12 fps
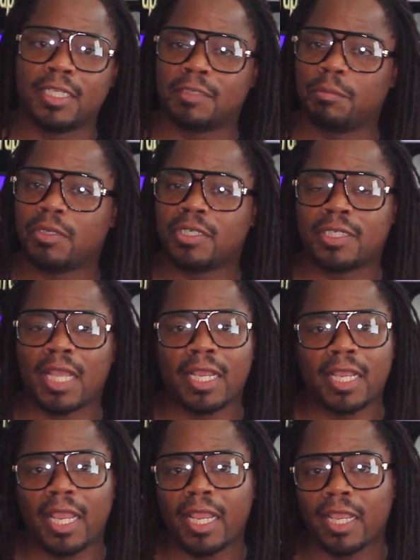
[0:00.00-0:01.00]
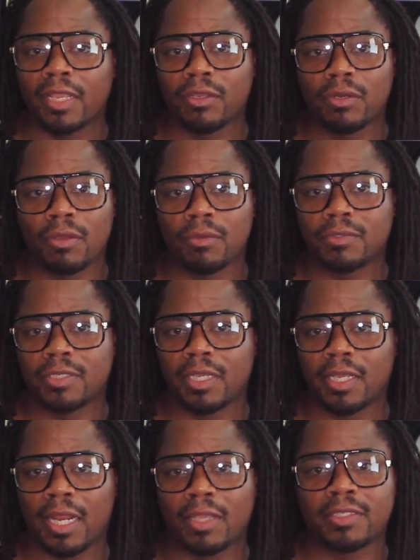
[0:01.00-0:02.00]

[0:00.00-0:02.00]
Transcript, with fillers: as much as I can, you know what I'm saying?